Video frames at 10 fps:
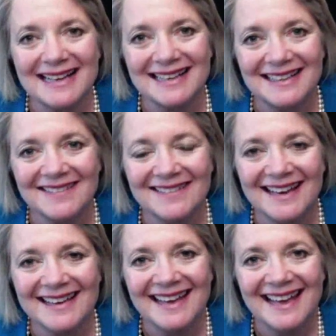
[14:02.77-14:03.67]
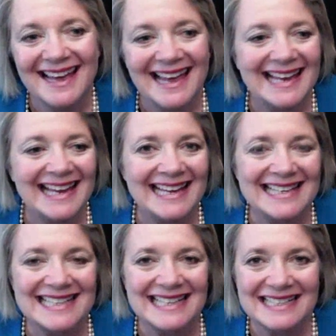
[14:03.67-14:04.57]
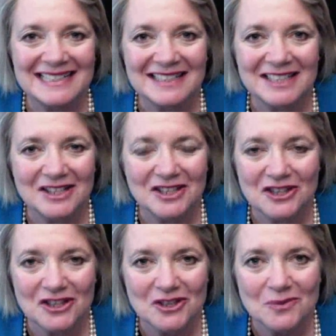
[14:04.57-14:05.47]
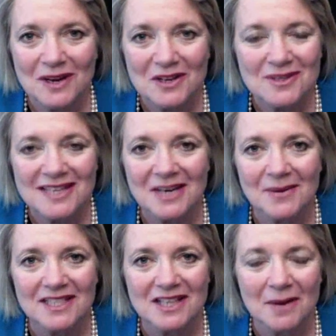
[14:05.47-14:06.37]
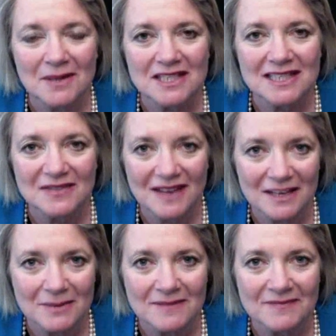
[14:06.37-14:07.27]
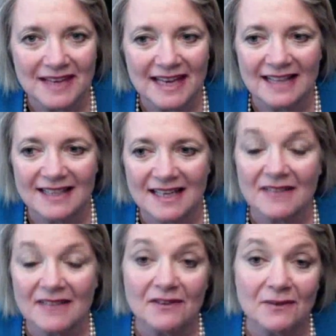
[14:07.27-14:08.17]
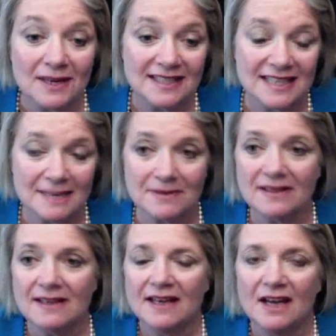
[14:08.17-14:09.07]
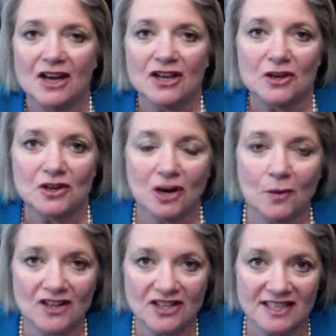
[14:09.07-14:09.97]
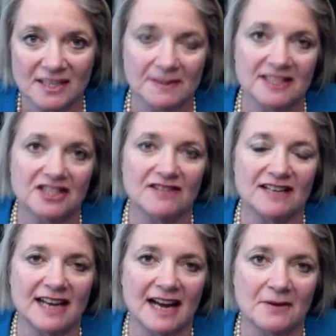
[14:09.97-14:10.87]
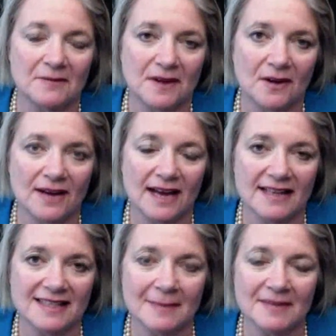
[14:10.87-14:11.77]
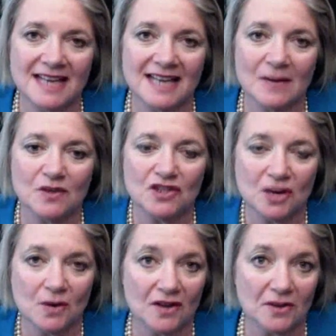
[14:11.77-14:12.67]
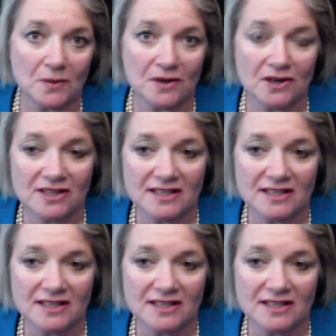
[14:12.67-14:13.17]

okay? and uh, you what you say to us always is valuable and i'll tell you like for one example you're watching a split screen now okay some of the time we show all the words